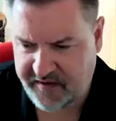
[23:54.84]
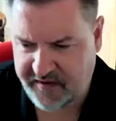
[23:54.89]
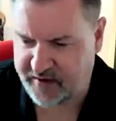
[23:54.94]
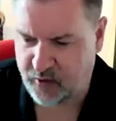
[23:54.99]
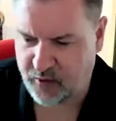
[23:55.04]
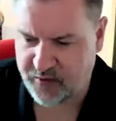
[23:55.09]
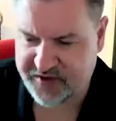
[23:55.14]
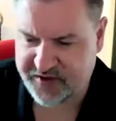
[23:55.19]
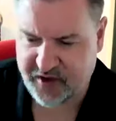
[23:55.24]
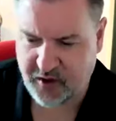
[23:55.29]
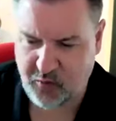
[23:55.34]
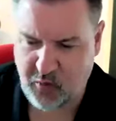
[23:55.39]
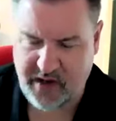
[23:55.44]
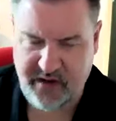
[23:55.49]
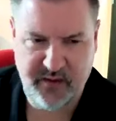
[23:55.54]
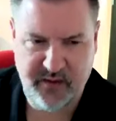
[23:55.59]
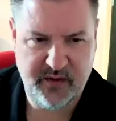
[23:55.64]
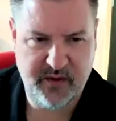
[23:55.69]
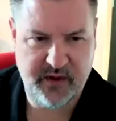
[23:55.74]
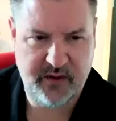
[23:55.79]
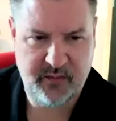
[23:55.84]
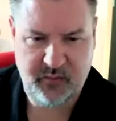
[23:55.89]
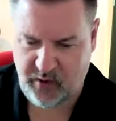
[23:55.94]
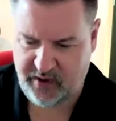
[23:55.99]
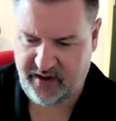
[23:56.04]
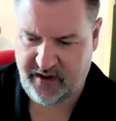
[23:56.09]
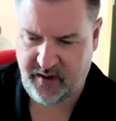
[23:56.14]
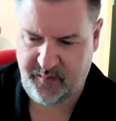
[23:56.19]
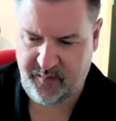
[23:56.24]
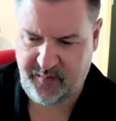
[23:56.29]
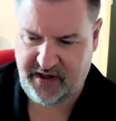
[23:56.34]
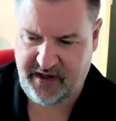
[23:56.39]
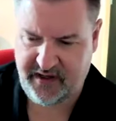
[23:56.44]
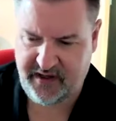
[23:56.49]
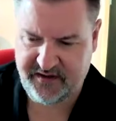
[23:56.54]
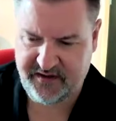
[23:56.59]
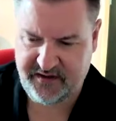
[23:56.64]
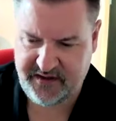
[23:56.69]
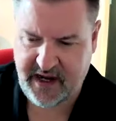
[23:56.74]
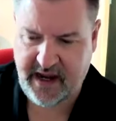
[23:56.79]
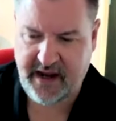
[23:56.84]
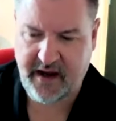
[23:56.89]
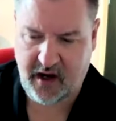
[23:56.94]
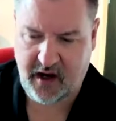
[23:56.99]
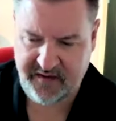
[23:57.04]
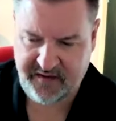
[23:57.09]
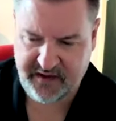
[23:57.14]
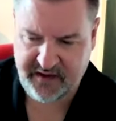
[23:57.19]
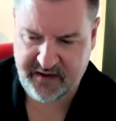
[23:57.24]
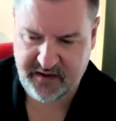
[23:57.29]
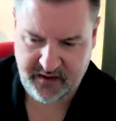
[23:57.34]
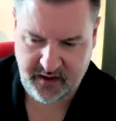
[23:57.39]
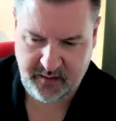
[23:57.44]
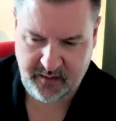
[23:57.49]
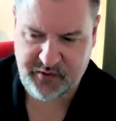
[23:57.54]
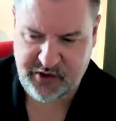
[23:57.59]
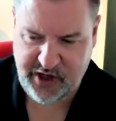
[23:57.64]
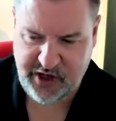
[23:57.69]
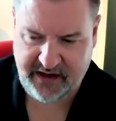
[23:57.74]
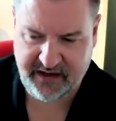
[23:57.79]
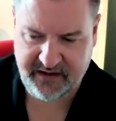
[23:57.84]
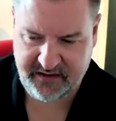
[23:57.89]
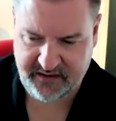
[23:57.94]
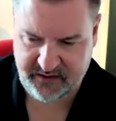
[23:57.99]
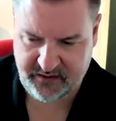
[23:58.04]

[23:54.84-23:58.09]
I think also when when it appears, yeah, I think object